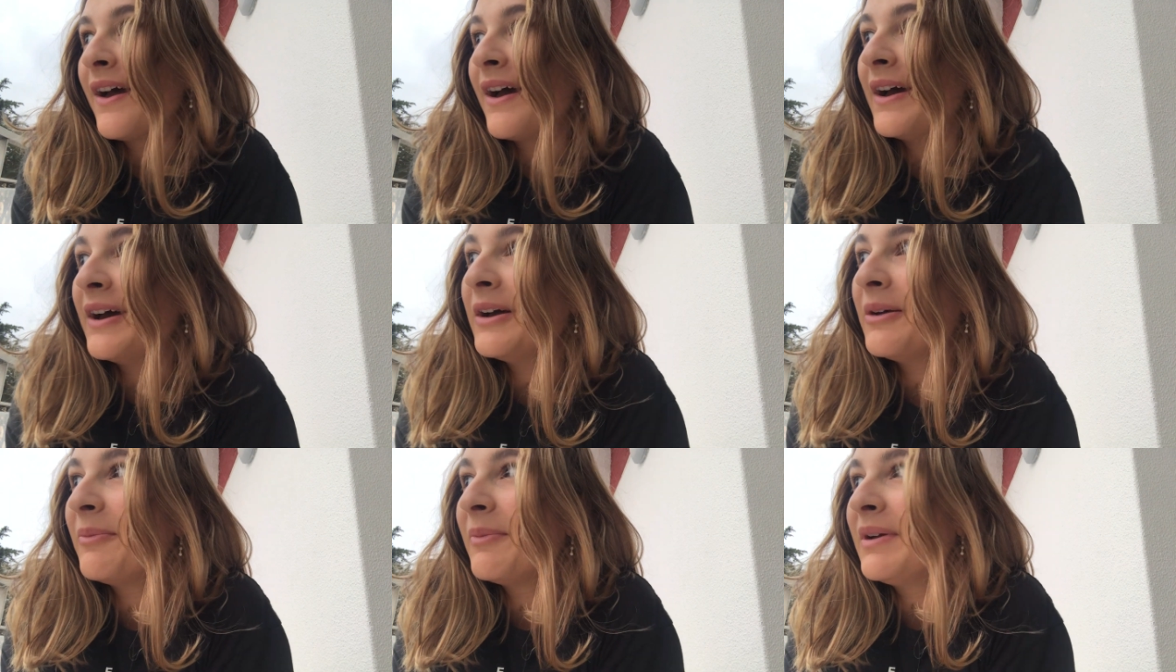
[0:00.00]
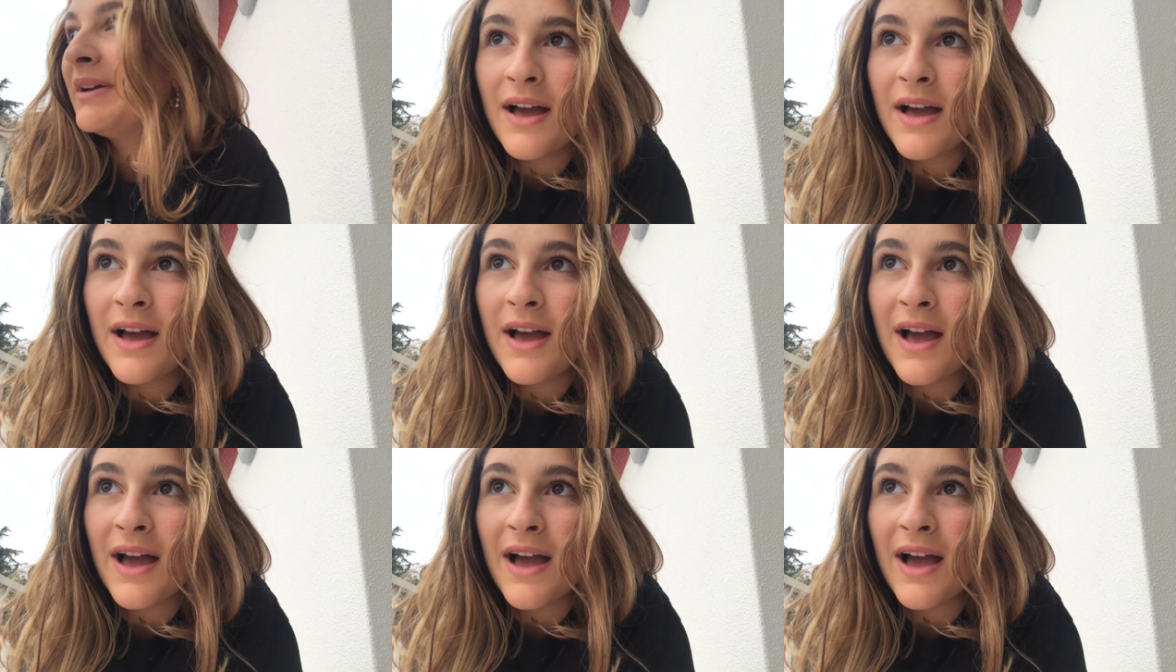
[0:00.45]
Um,
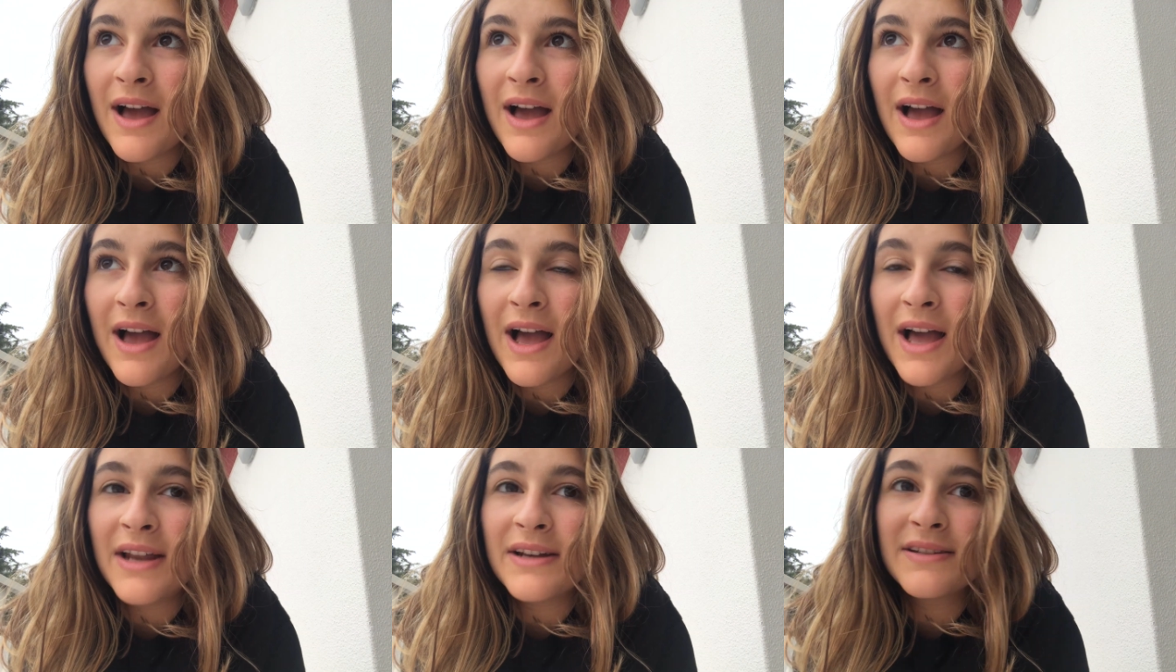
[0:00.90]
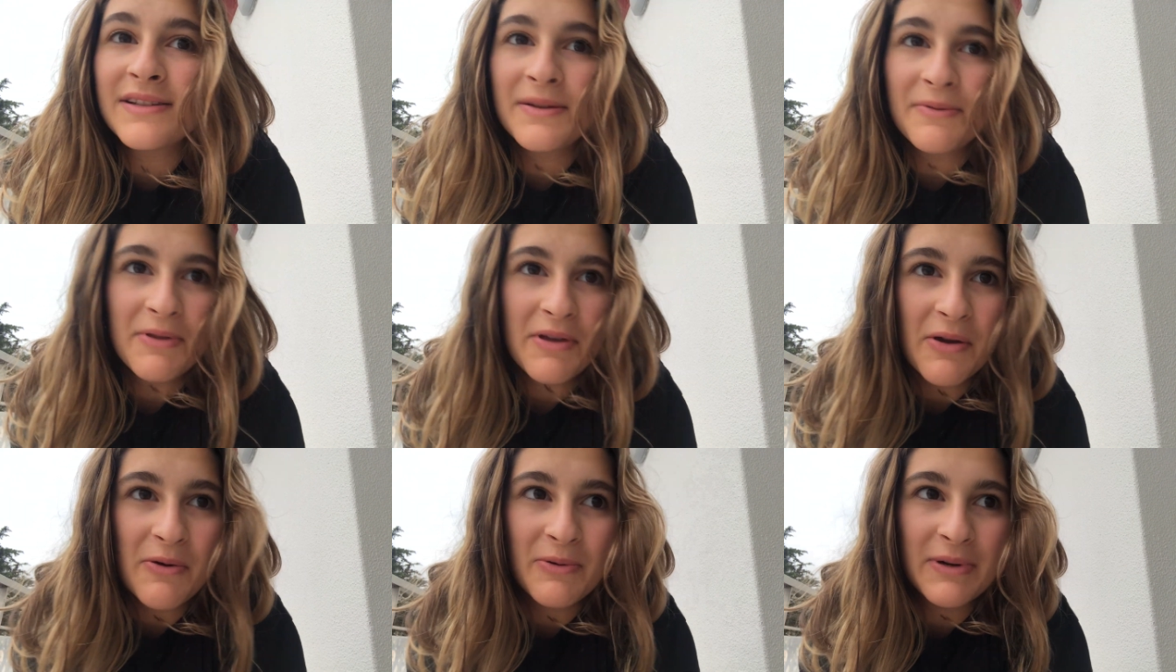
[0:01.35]
And
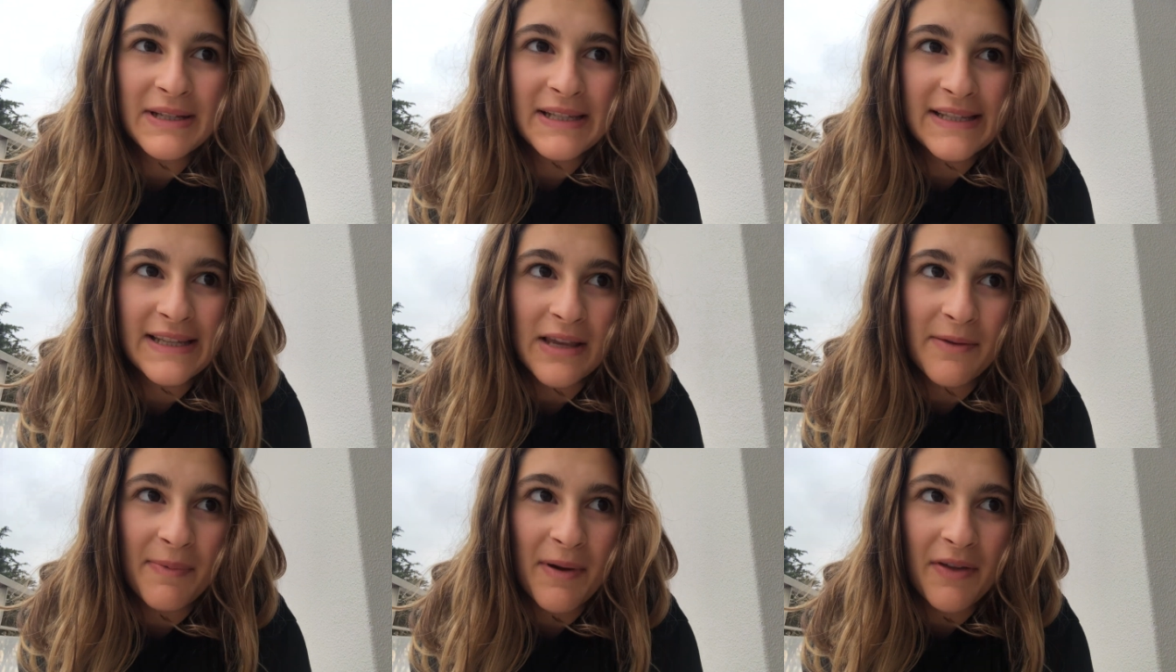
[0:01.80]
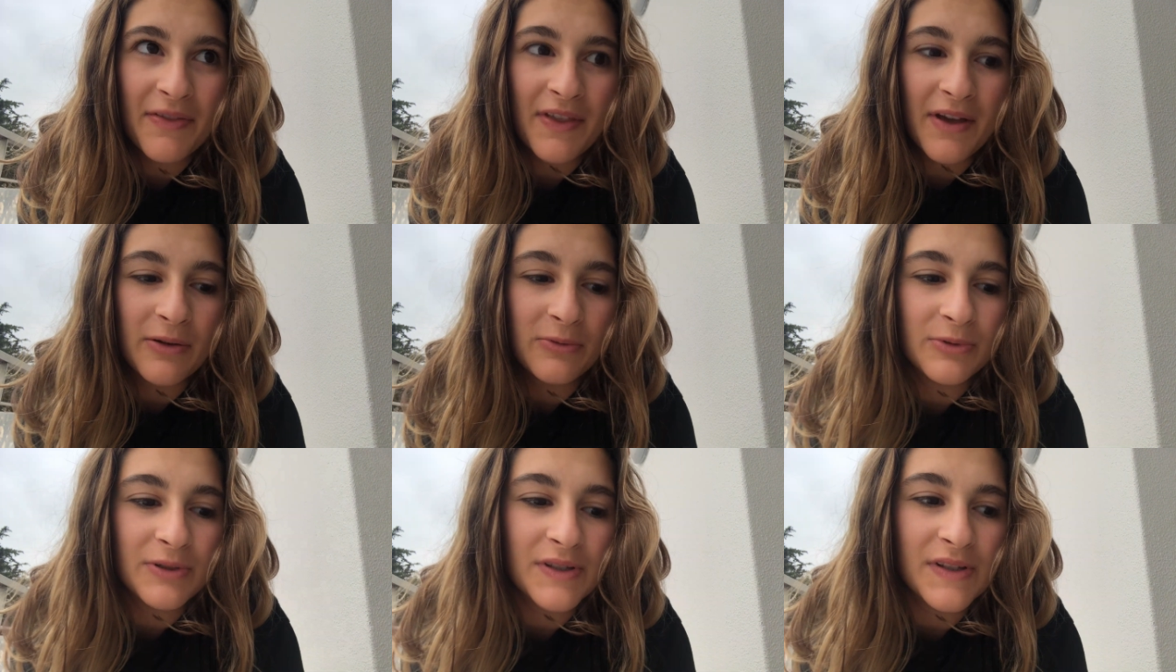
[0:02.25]
something I wanted to say about
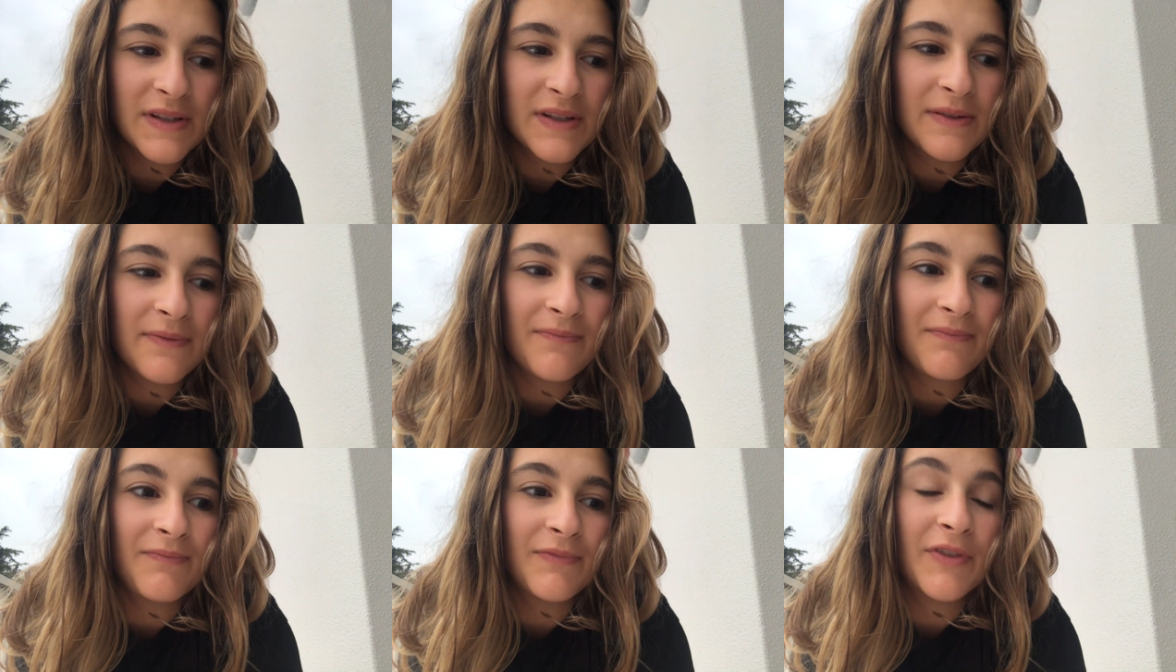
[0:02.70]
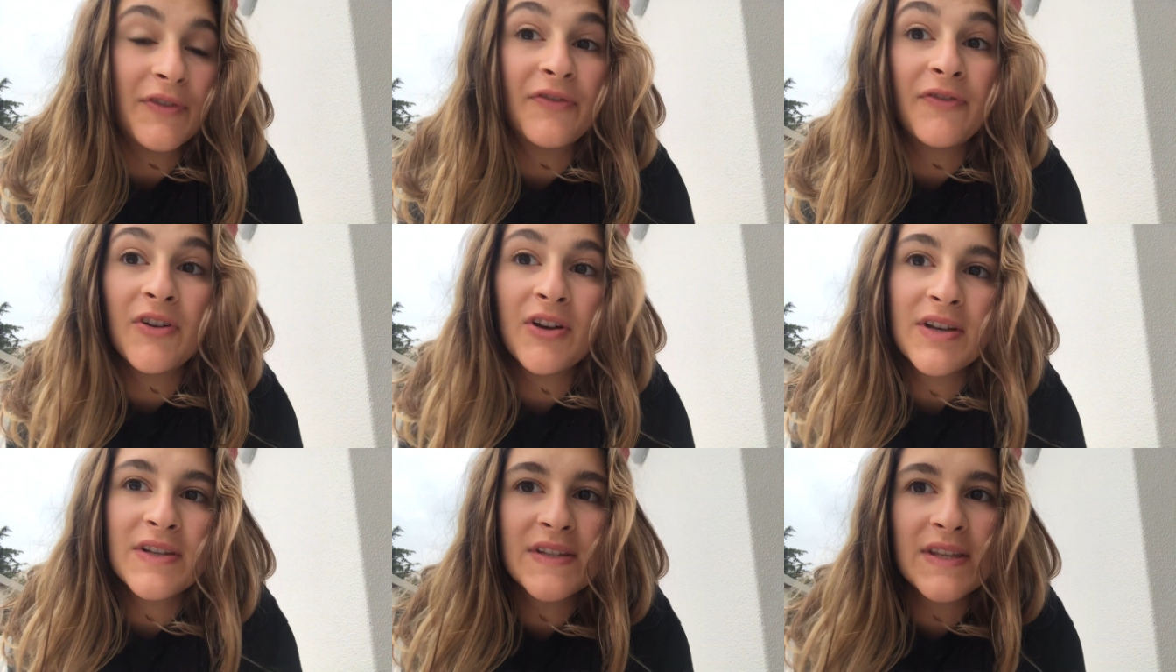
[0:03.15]
that was the
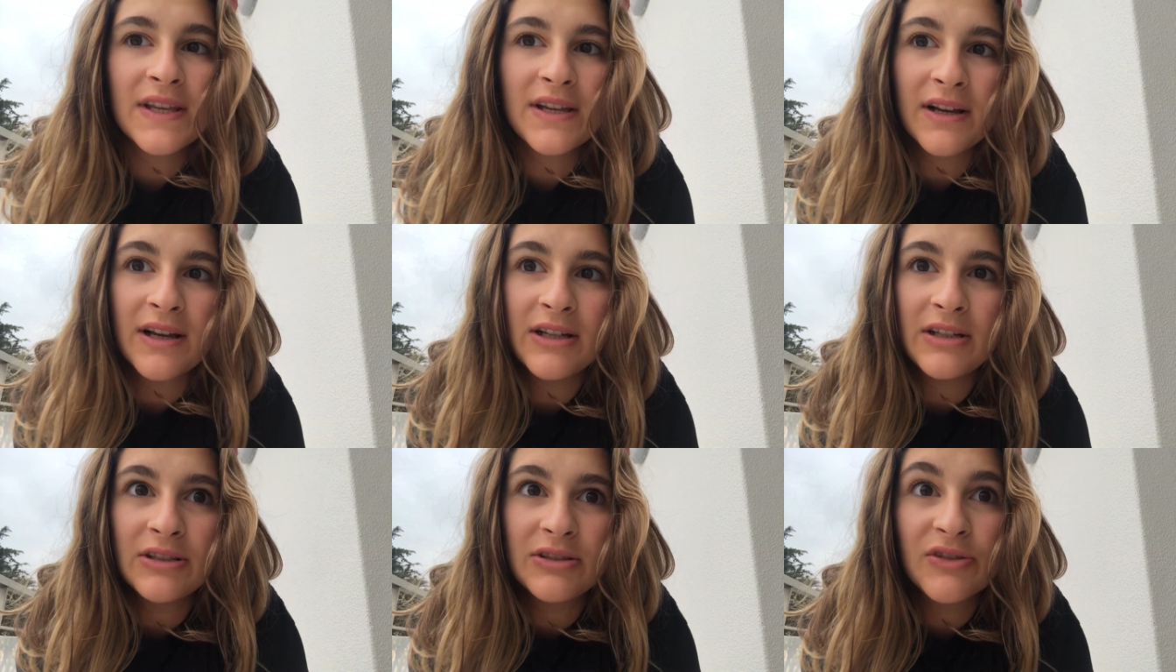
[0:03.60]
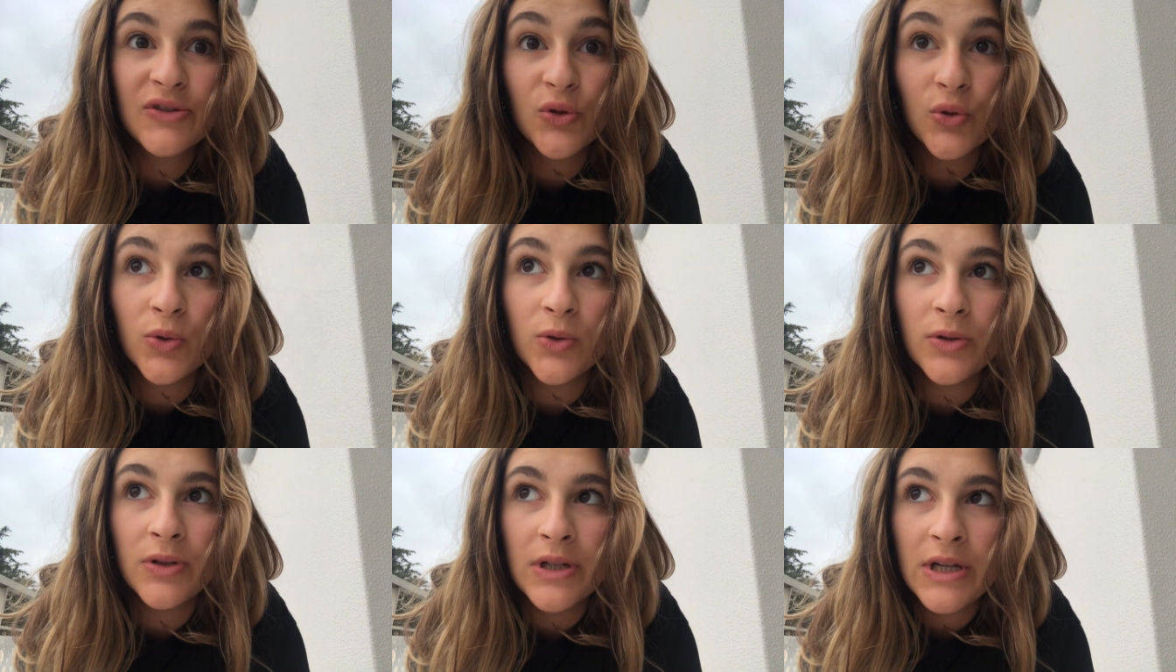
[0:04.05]
first thing I
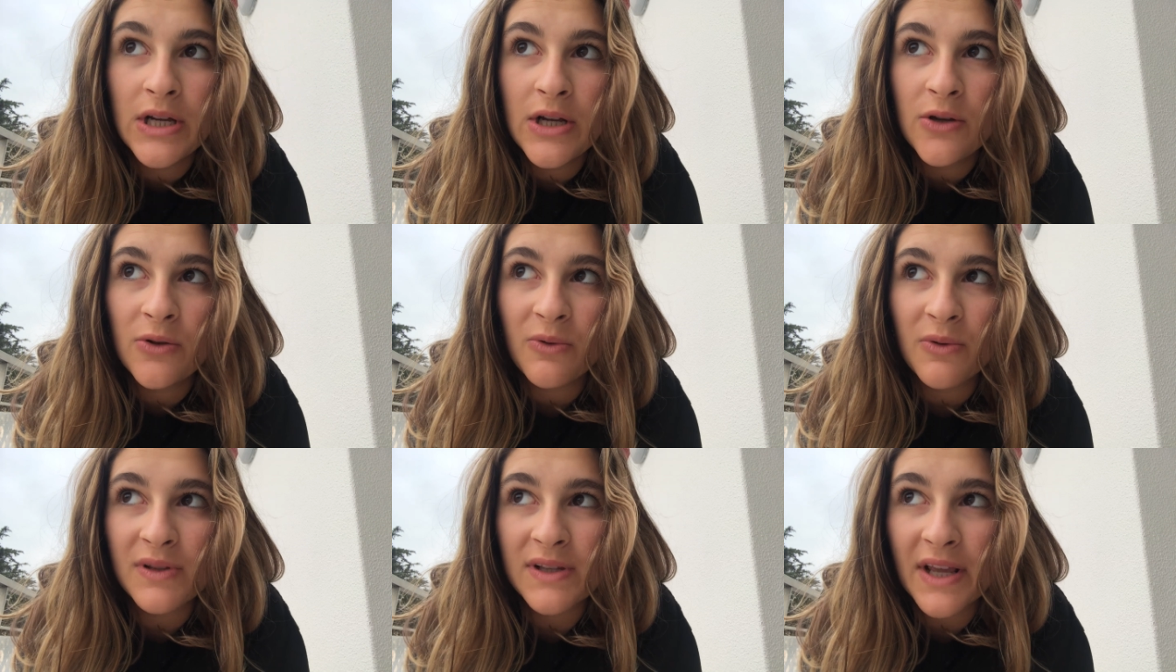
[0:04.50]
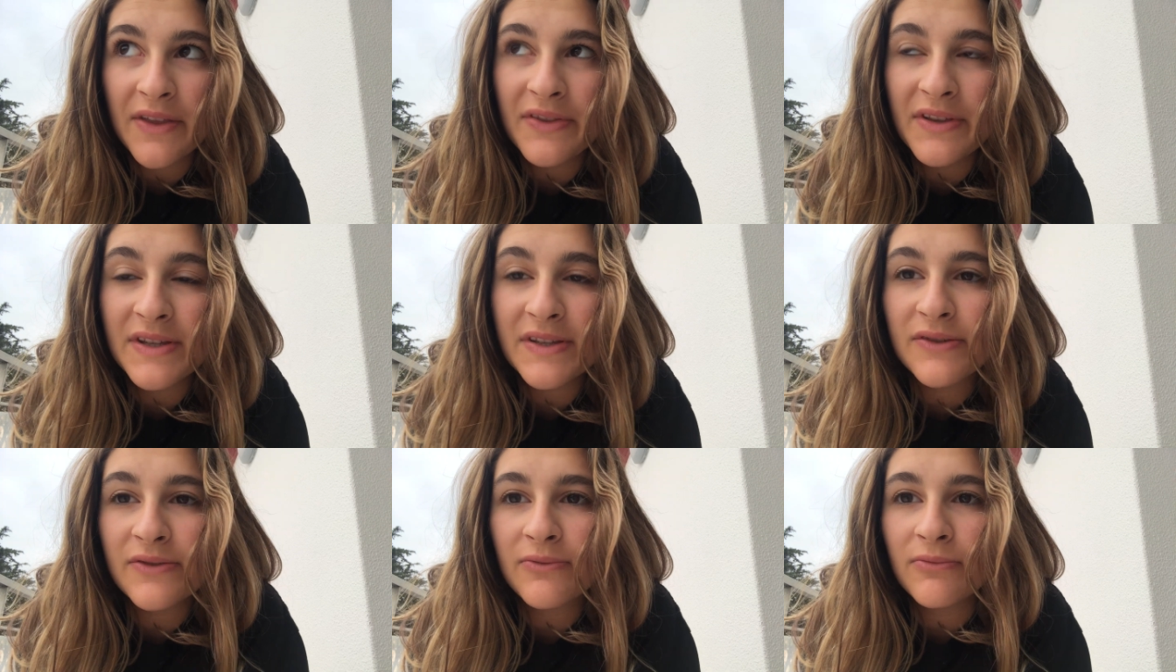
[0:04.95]
saw was like
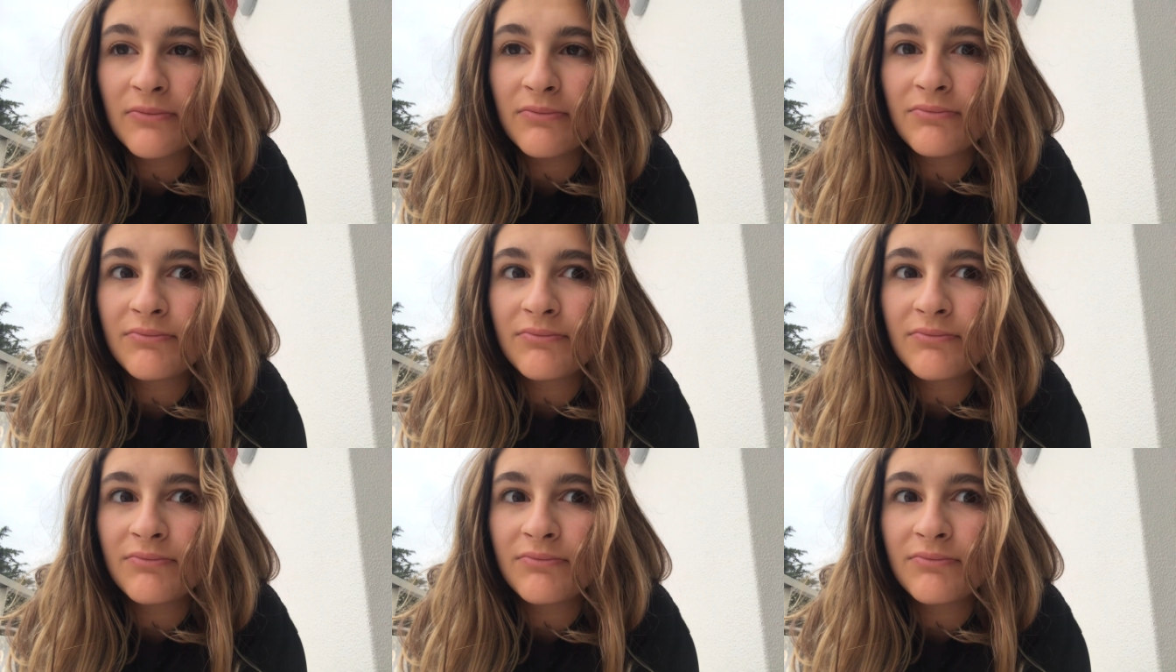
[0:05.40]
this